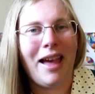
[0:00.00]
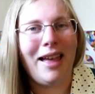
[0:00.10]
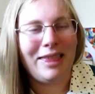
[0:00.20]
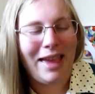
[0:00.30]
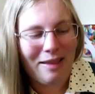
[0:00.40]

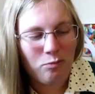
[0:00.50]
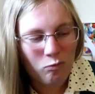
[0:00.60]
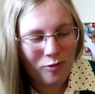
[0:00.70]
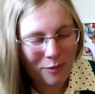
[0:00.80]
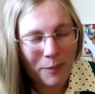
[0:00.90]
And that
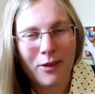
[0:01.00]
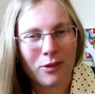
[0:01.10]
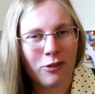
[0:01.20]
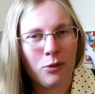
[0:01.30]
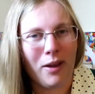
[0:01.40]

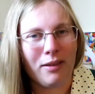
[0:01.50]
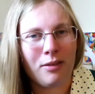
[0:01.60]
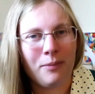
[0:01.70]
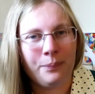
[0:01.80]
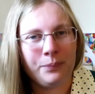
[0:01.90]
speaks to us.